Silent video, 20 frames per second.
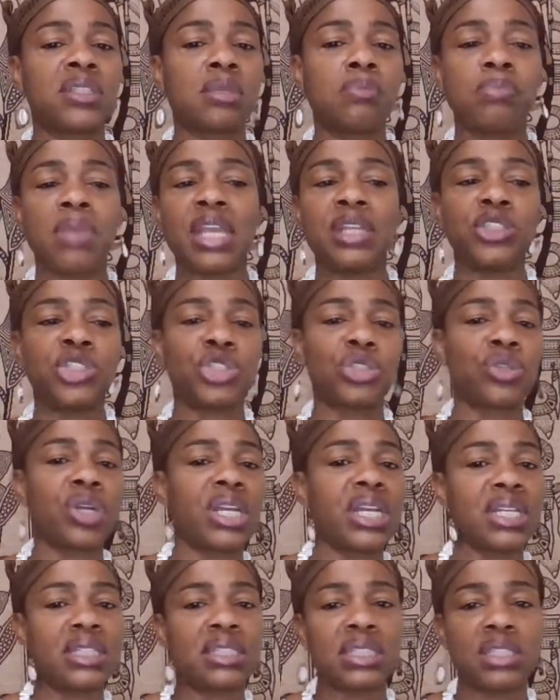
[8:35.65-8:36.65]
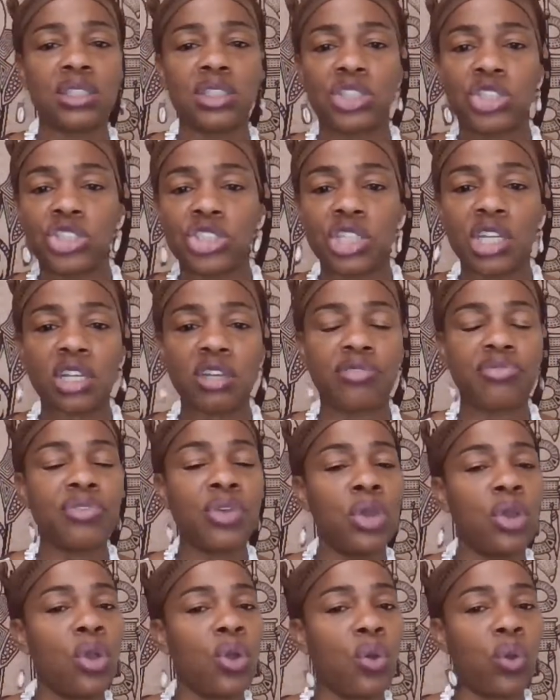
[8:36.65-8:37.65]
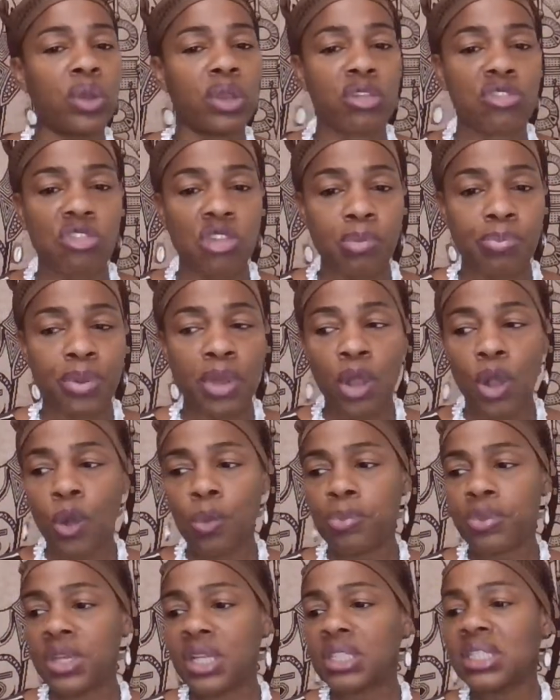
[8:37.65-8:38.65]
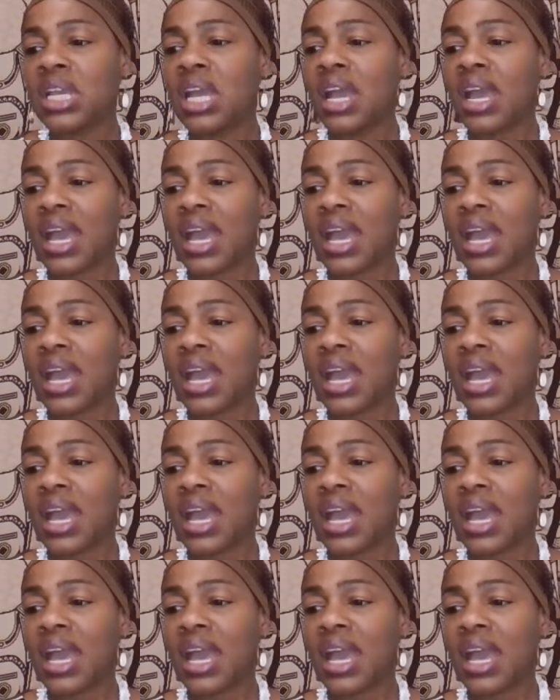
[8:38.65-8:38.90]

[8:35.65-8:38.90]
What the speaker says: to make sure it didn't shift or the zipper opened.